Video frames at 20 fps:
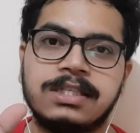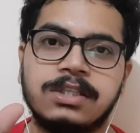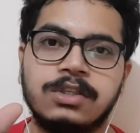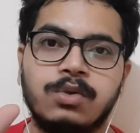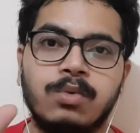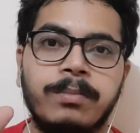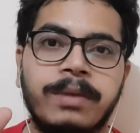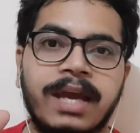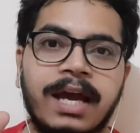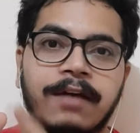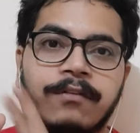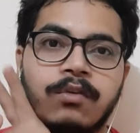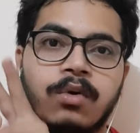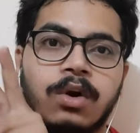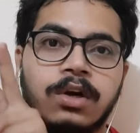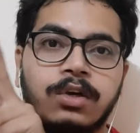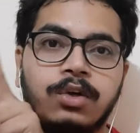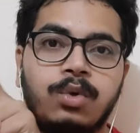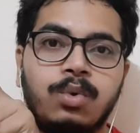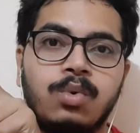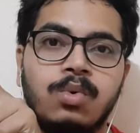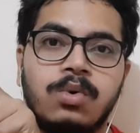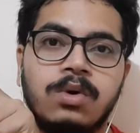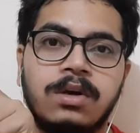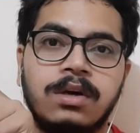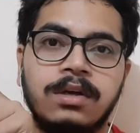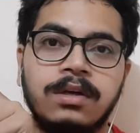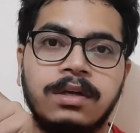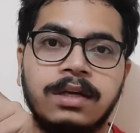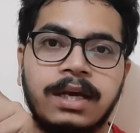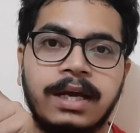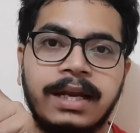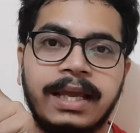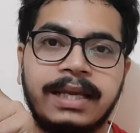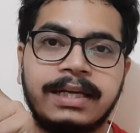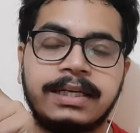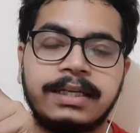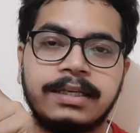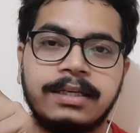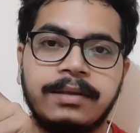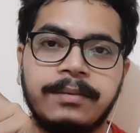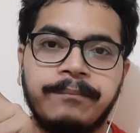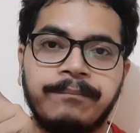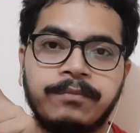you may have got 2 correct,